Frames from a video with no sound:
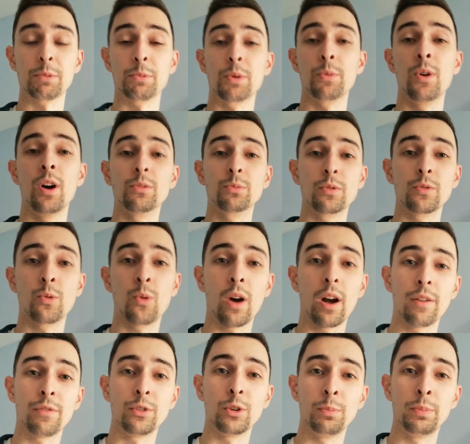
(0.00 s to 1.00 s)
We worked with
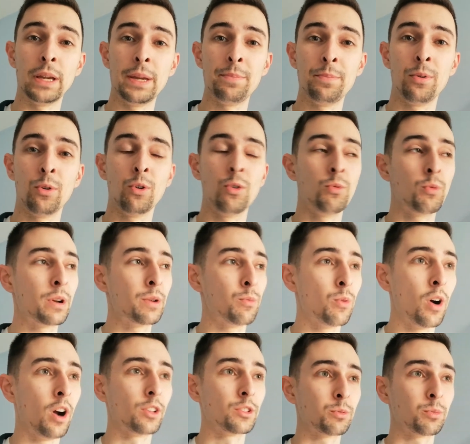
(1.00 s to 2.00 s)
quite a few people. We've
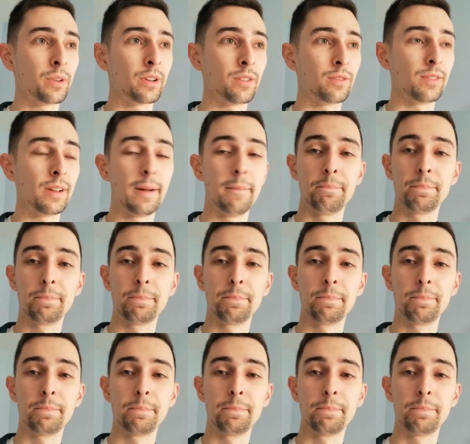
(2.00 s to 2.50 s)
worked with